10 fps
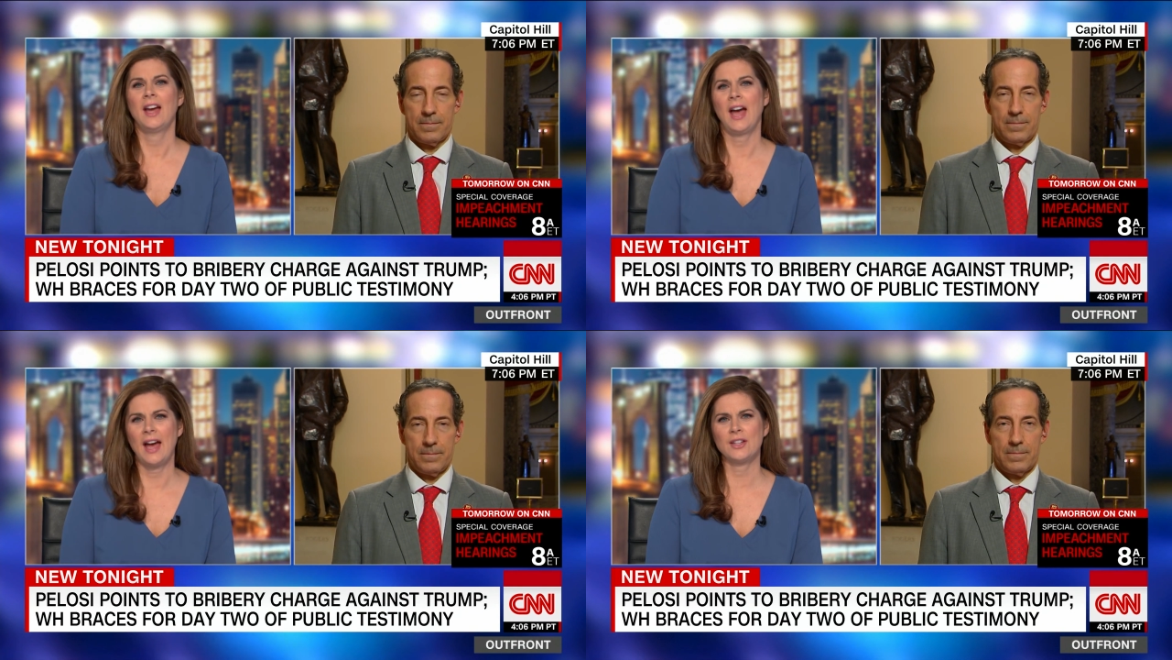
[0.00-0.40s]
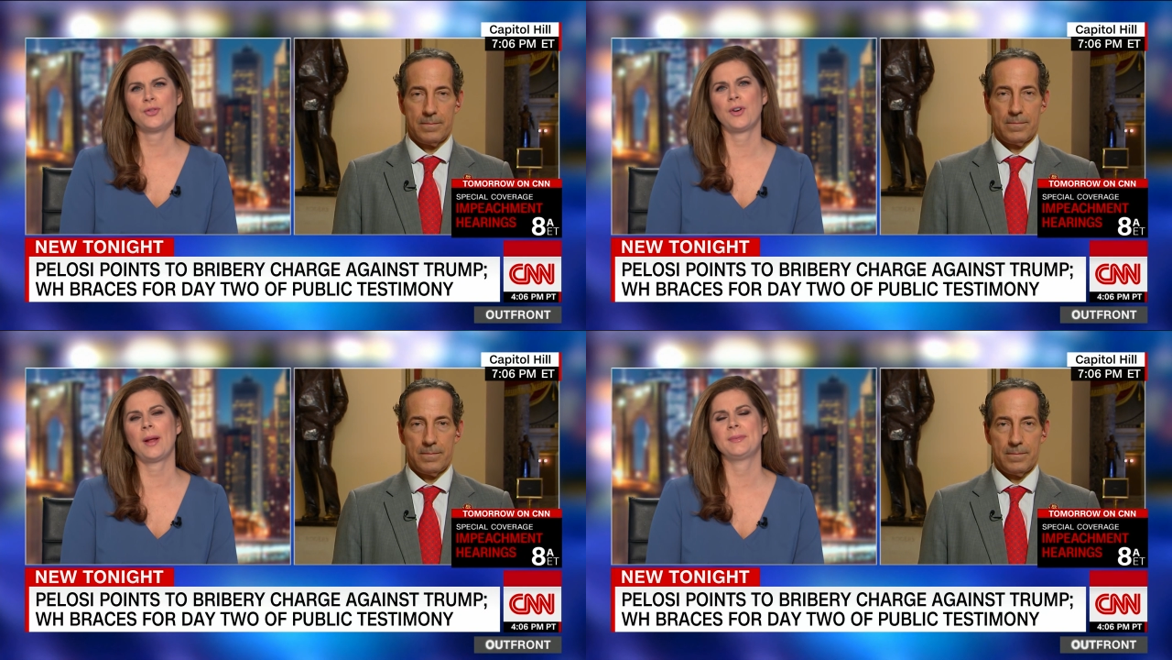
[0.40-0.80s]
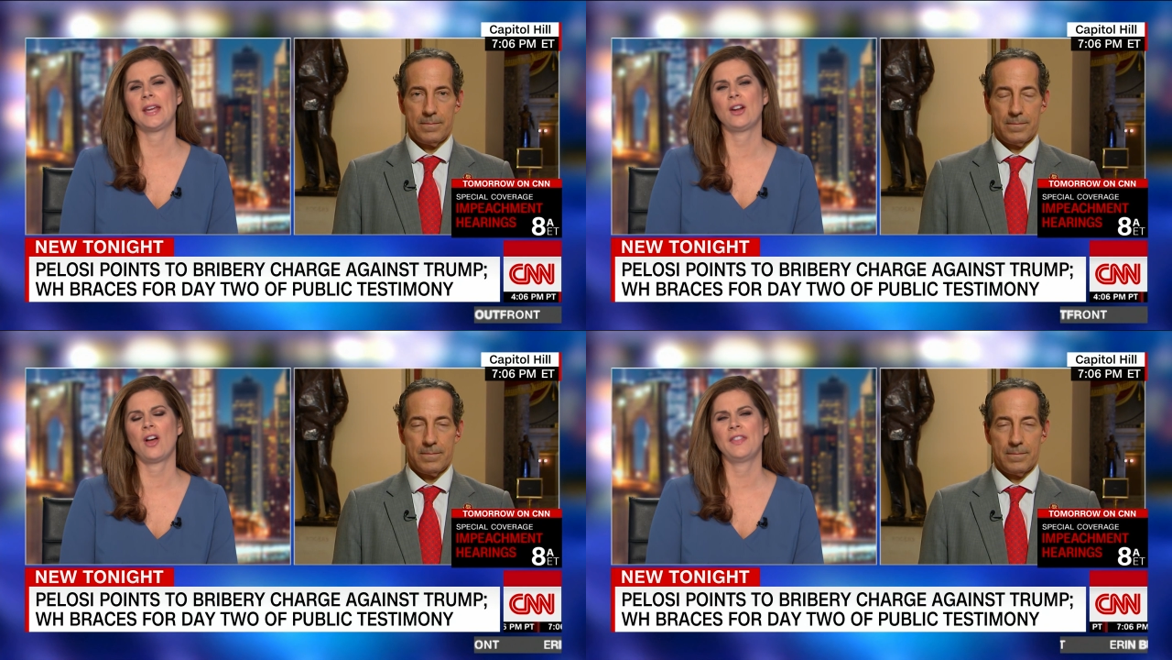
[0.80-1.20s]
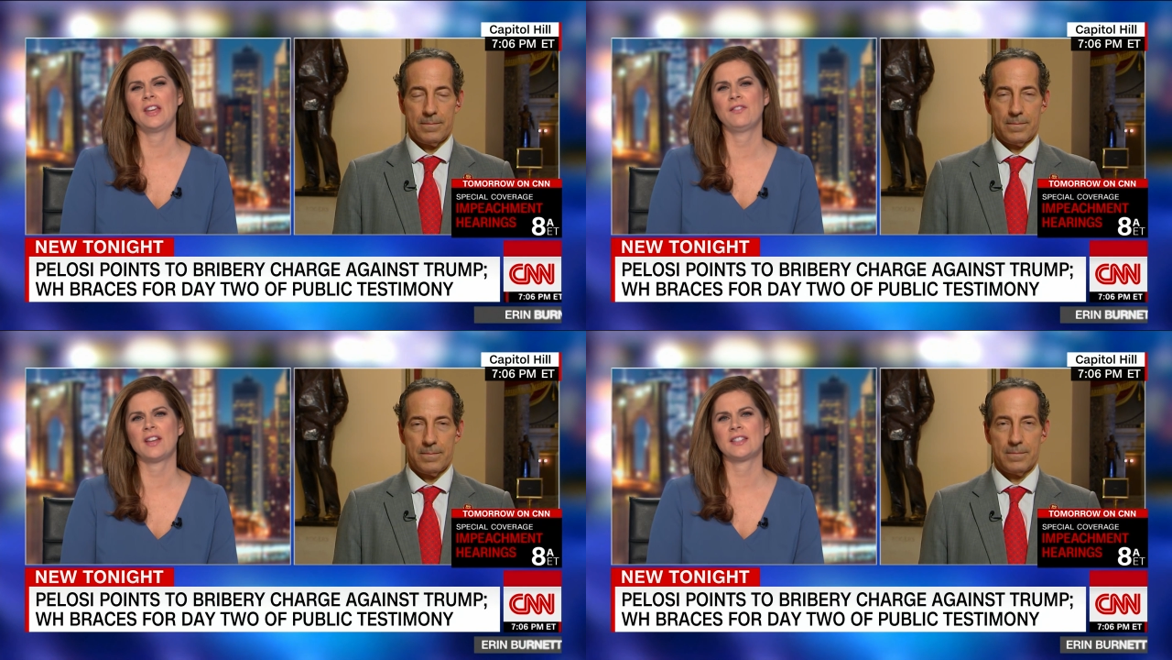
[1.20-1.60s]
Speaker 1: asked for an update on
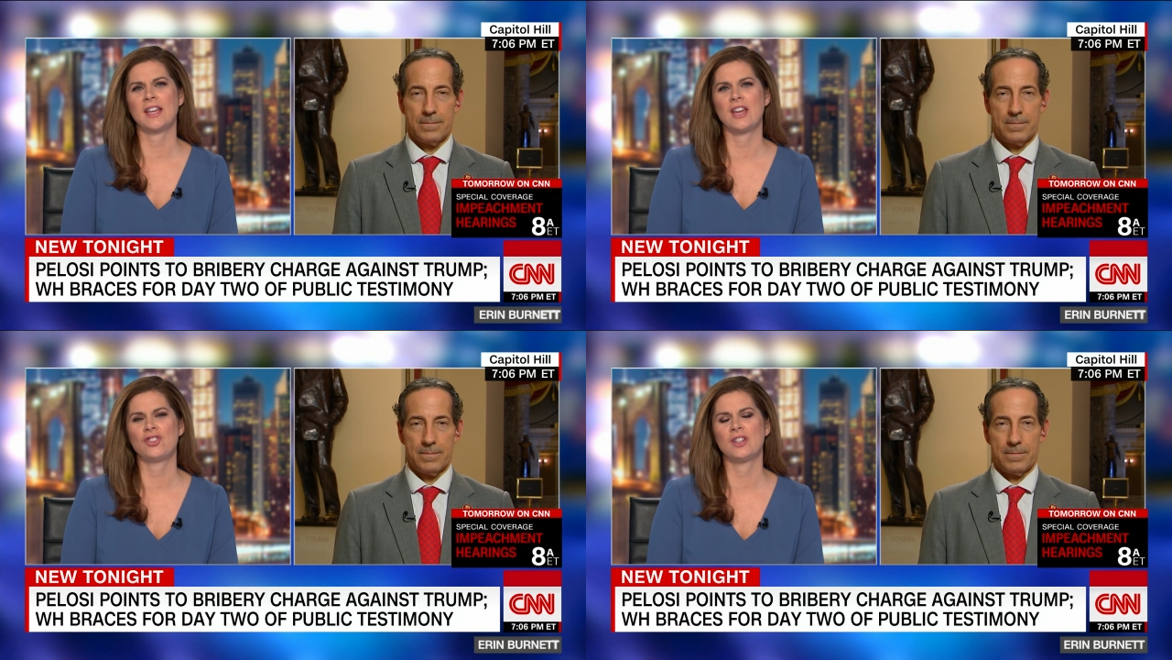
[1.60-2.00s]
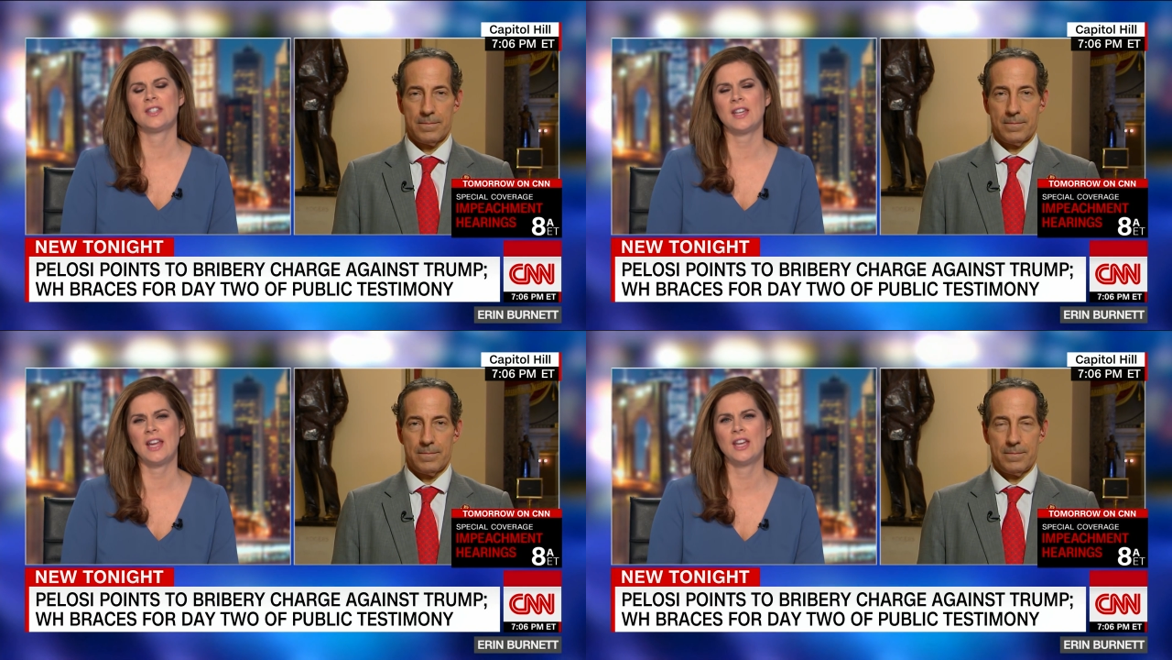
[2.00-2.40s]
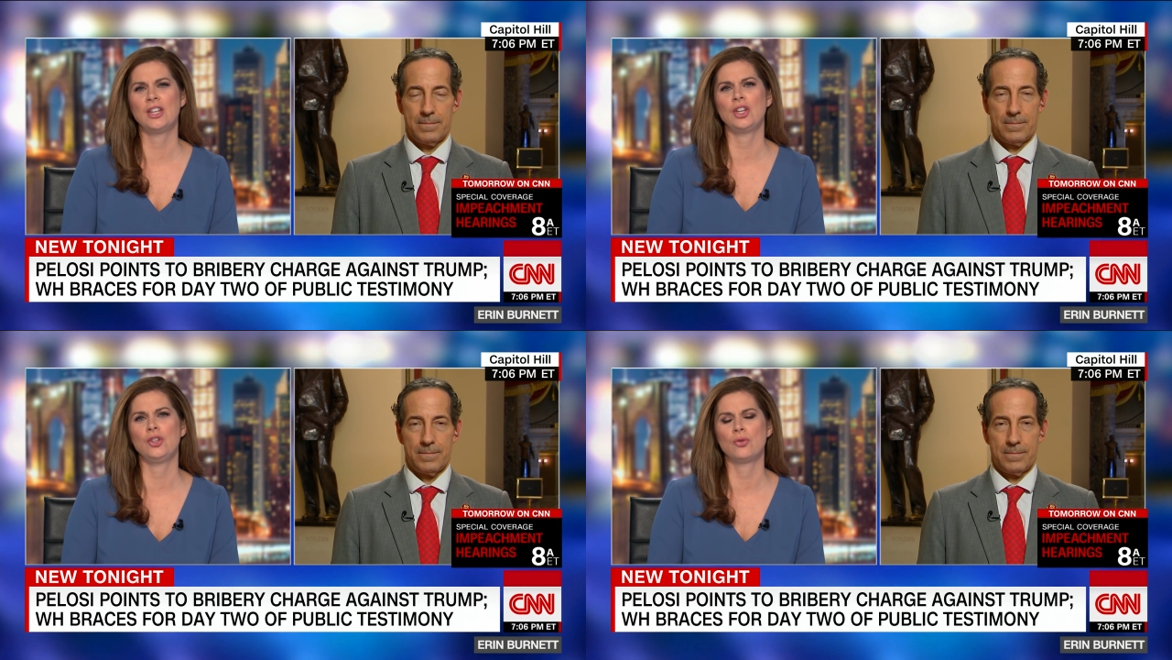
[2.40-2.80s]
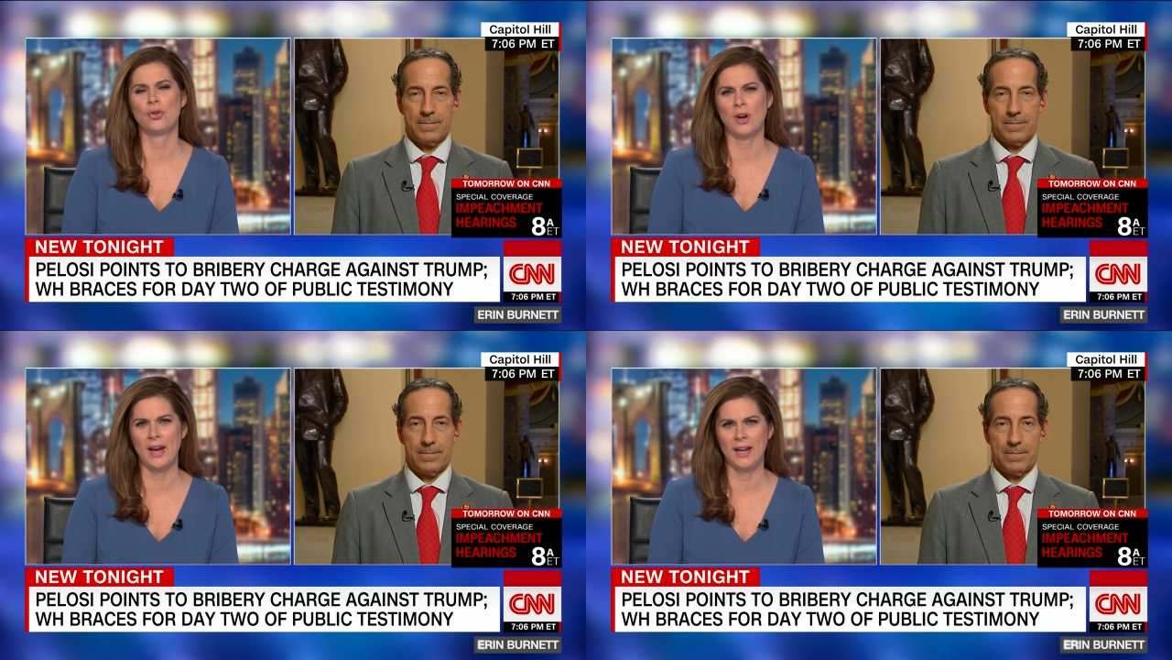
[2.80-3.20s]
the investigations in
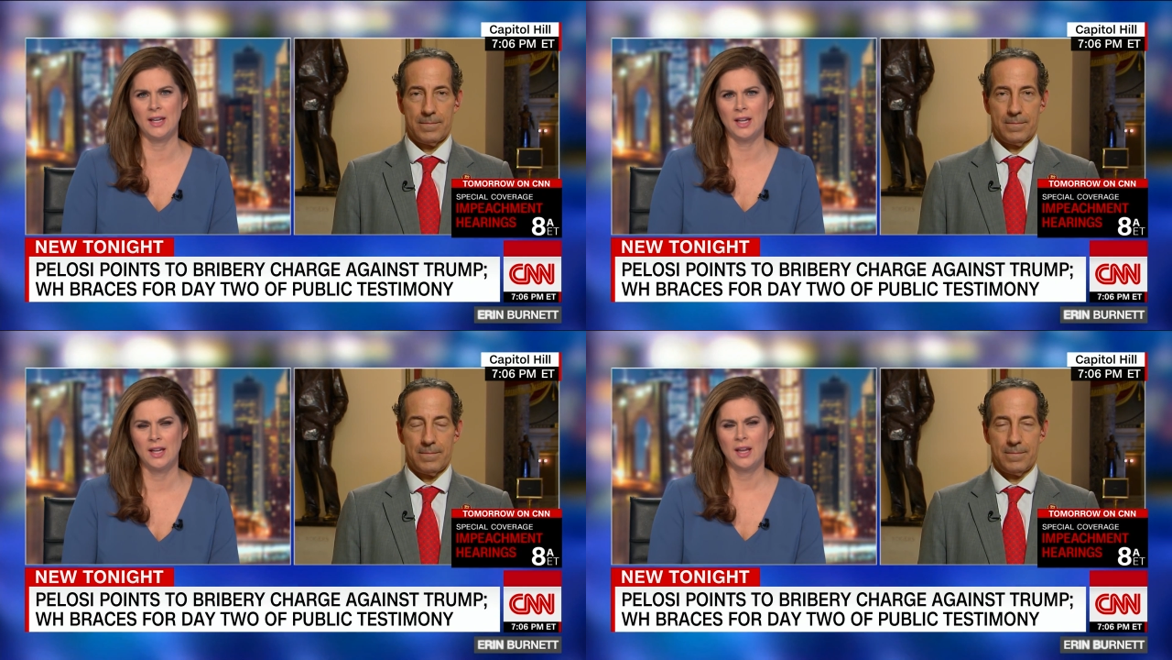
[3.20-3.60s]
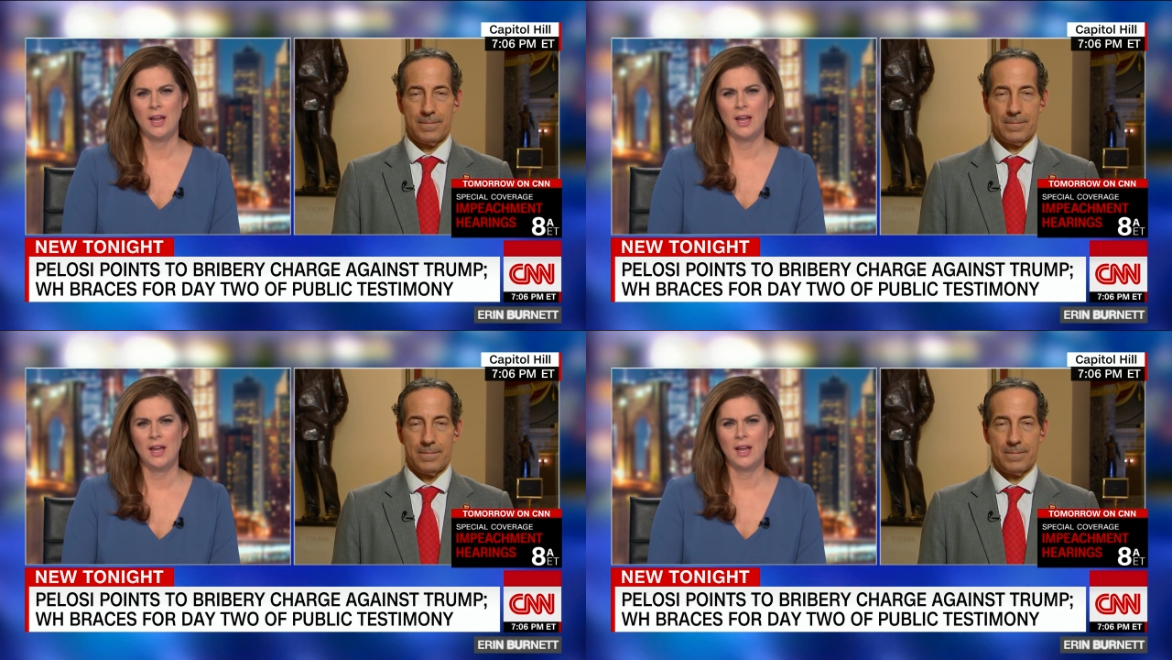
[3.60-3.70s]
Ukraine.